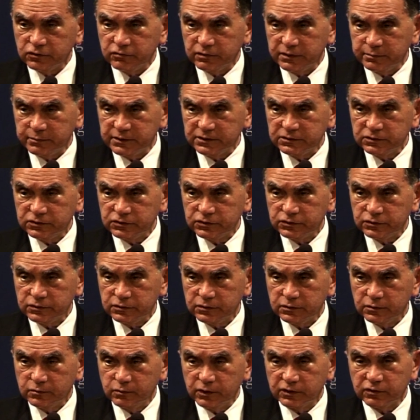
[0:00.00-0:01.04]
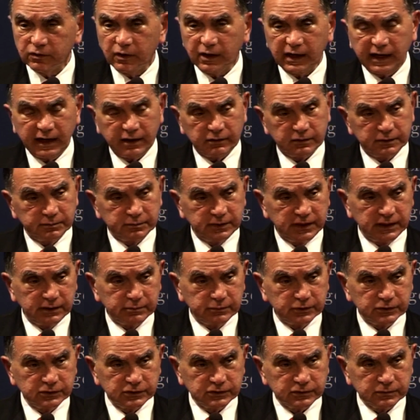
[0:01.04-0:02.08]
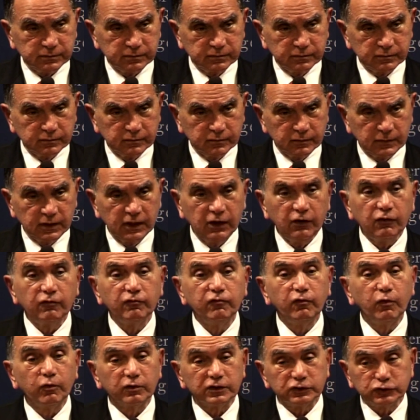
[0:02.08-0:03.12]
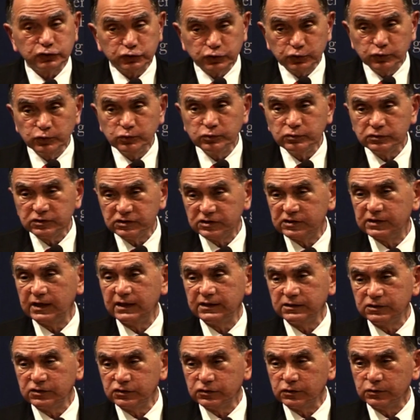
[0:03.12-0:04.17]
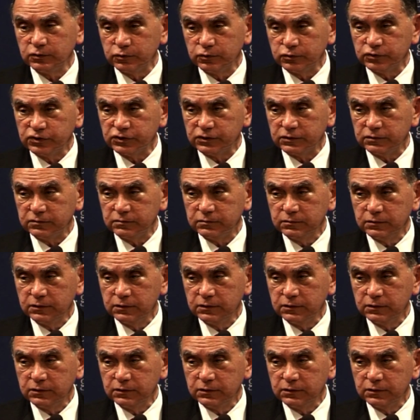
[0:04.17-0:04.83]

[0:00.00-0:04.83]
agreements with our Arab neighbors for a two-state solution,